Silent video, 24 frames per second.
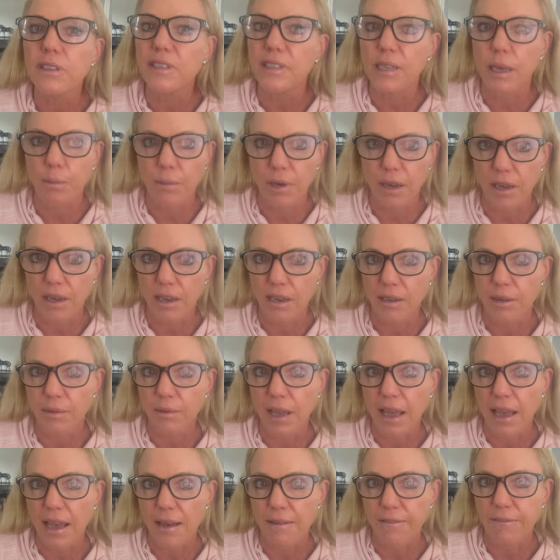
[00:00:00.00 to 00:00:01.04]
some are
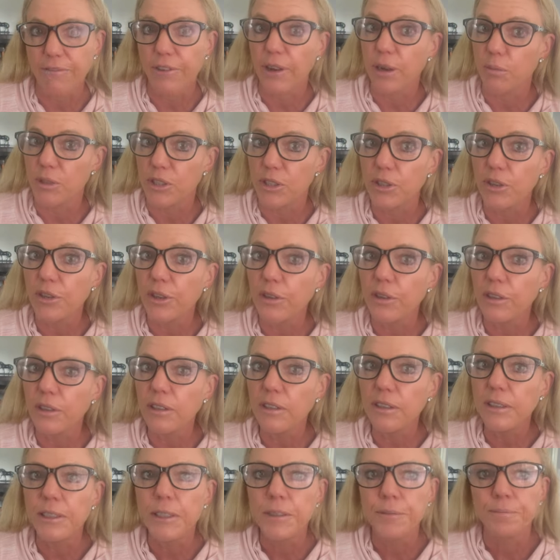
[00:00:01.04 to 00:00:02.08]
uh,
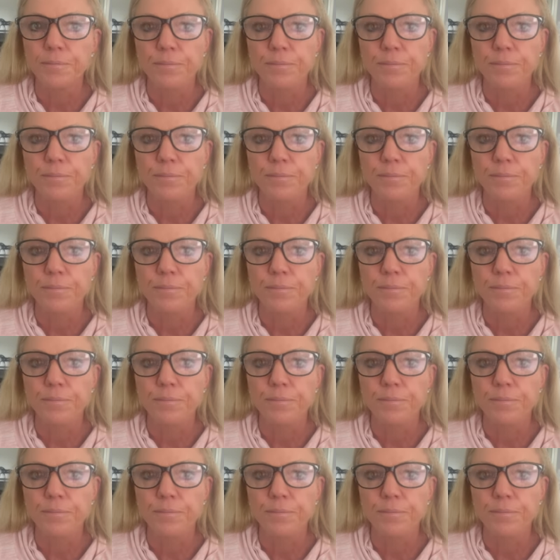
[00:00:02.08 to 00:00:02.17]
pharmaceutical,